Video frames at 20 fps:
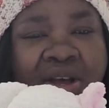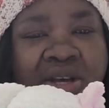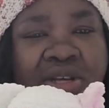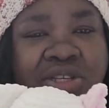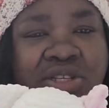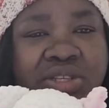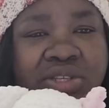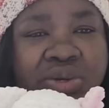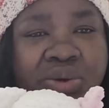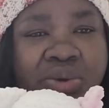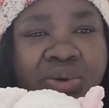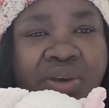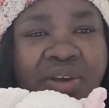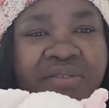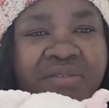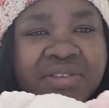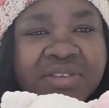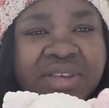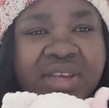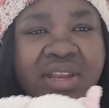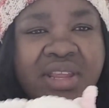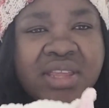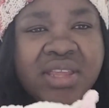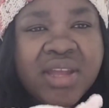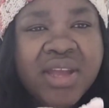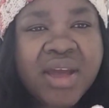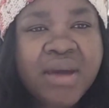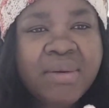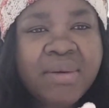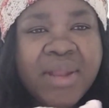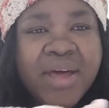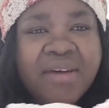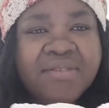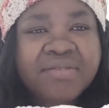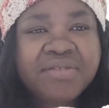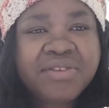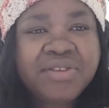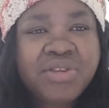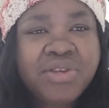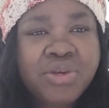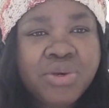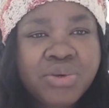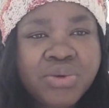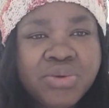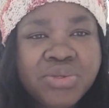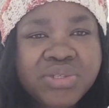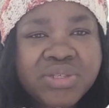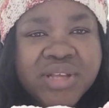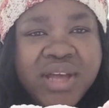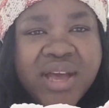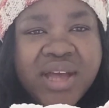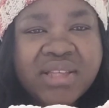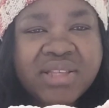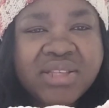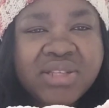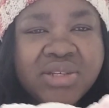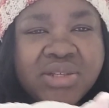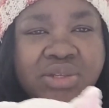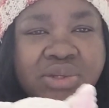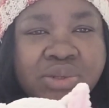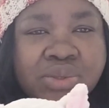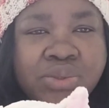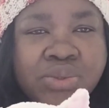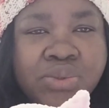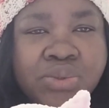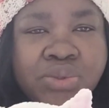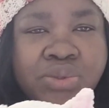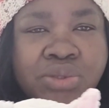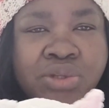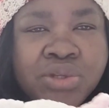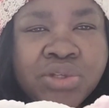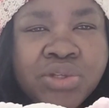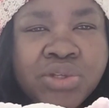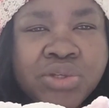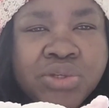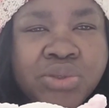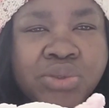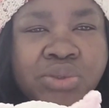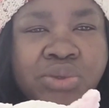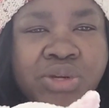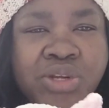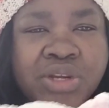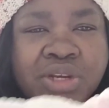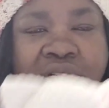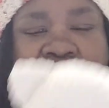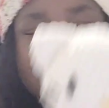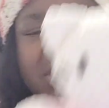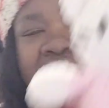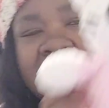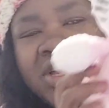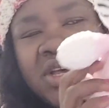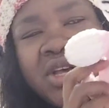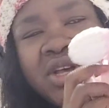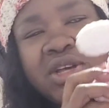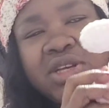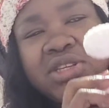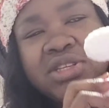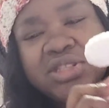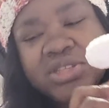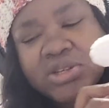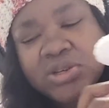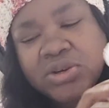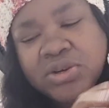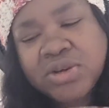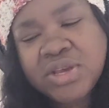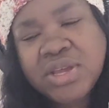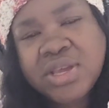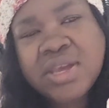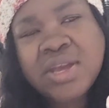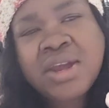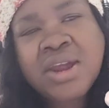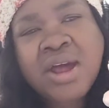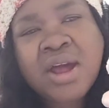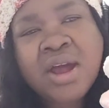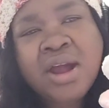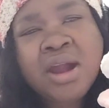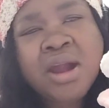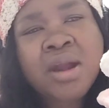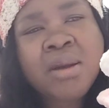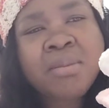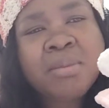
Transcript: So if there's anything, I will have to use that to do the tutorial. So here are